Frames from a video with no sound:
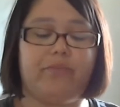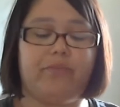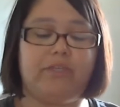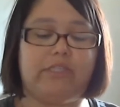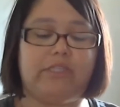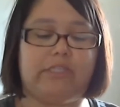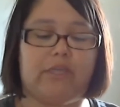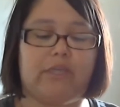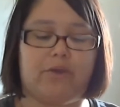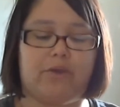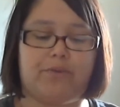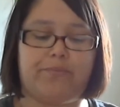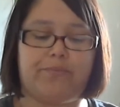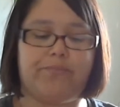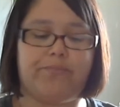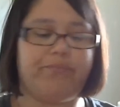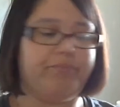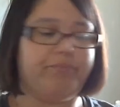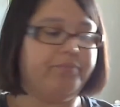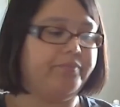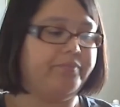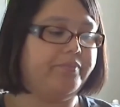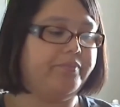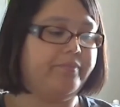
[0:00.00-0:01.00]
So,
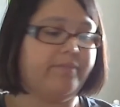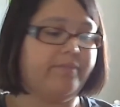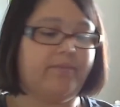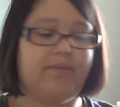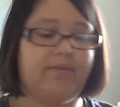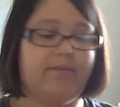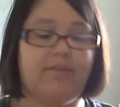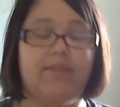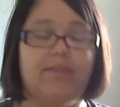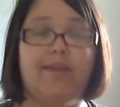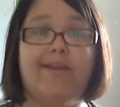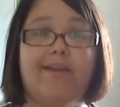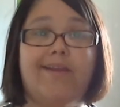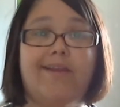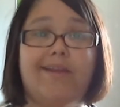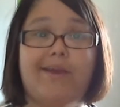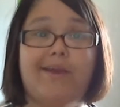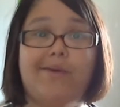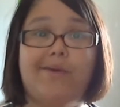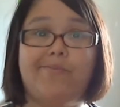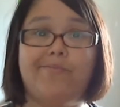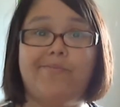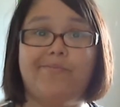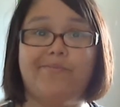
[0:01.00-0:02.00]
there you
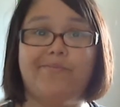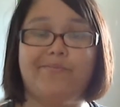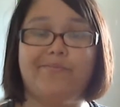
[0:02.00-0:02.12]
go.